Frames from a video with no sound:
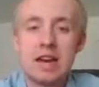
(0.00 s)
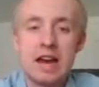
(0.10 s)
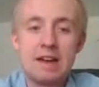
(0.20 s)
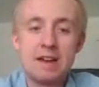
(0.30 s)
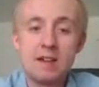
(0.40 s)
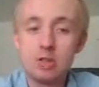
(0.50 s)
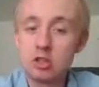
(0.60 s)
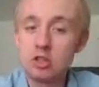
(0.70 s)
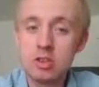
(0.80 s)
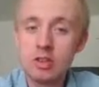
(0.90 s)
I've had it for
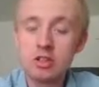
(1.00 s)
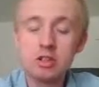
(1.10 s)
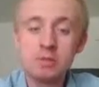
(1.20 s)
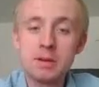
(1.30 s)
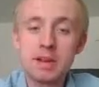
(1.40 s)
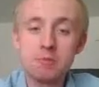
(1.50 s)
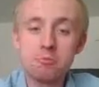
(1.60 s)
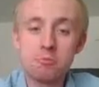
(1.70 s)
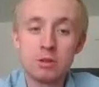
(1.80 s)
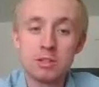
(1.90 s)
2 years, but I
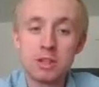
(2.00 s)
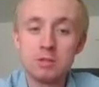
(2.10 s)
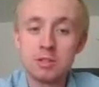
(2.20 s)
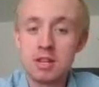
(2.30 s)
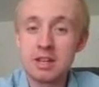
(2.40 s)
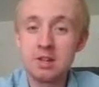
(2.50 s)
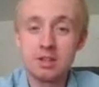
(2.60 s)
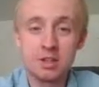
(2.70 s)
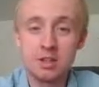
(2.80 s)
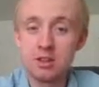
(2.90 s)
wasn't able to take it out
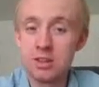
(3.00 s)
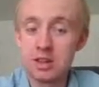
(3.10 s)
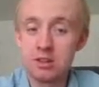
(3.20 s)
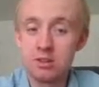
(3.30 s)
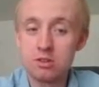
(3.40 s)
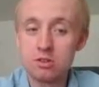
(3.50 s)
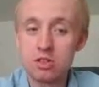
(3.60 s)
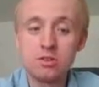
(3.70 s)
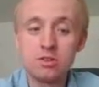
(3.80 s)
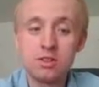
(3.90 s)
until the other day to go
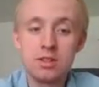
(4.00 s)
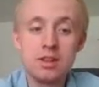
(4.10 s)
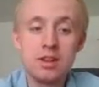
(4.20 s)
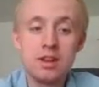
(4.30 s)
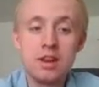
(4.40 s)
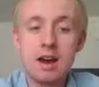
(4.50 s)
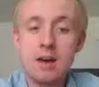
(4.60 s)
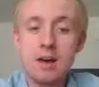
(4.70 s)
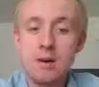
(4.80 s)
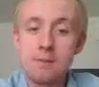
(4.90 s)
shoot.
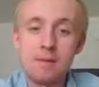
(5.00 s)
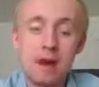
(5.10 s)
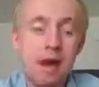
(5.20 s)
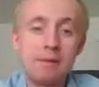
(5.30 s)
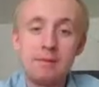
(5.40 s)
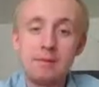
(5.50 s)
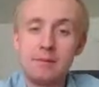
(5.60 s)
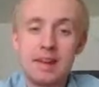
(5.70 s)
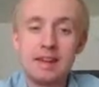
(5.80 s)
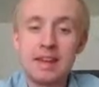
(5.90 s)
And
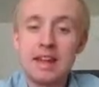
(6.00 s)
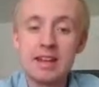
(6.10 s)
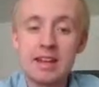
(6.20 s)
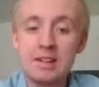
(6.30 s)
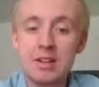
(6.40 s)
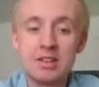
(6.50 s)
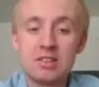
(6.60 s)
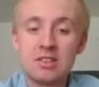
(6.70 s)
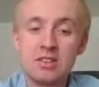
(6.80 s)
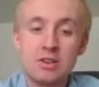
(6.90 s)
again, I'm not
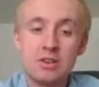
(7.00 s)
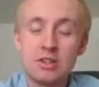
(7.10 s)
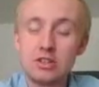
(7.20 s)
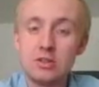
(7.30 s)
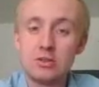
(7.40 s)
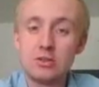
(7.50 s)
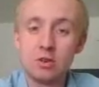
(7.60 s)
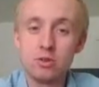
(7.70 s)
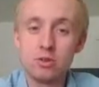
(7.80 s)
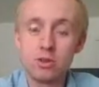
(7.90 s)
going to go into the
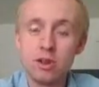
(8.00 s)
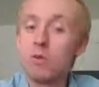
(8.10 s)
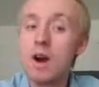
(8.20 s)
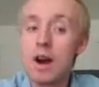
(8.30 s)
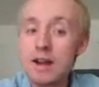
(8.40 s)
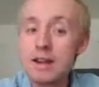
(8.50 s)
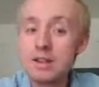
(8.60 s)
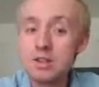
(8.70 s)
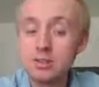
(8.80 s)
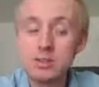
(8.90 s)
whole story about why
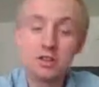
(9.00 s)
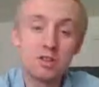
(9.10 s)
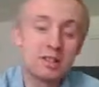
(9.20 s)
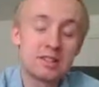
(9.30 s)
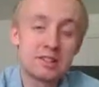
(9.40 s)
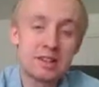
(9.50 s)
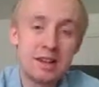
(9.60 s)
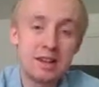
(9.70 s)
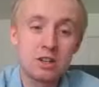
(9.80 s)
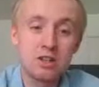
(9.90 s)
it took me so long to
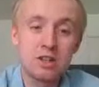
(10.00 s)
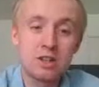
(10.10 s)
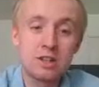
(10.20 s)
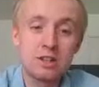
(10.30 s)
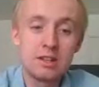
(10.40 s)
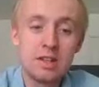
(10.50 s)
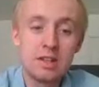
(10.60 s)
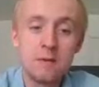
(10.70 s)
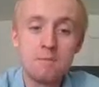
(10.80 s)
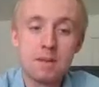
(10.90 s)
take it out shooting,
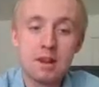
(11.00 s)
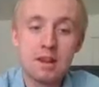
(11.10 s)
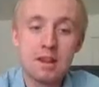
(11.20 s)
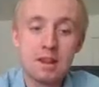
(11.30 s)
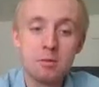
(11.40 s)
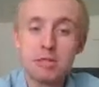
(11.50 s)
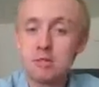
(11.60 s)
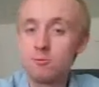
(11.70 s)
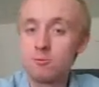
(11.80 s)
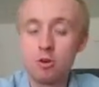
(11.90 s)
but it
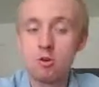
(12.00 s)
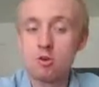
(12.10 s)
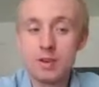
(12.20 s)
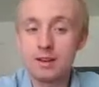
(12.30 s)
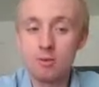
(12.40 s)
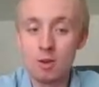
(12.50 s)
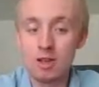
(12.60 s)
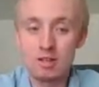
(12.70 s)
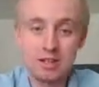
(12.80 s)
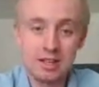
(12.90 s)
wasn't for lack of
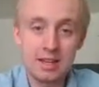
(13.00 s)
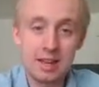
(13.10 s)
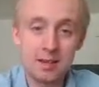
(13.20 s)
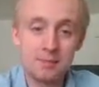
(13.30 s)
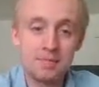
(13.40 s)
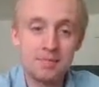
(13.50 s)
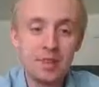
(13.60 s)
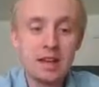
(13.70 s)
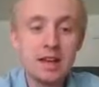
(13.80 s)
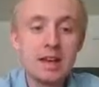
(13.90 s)
wanting to take it out.
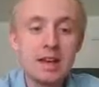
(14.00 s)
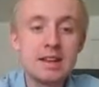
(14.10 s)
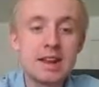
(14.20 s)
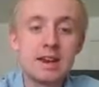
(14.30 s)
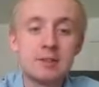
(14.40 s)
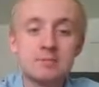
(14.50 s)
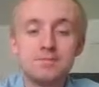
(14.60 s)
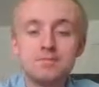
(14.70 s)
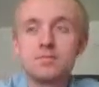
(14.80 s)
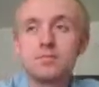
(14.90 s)
Now,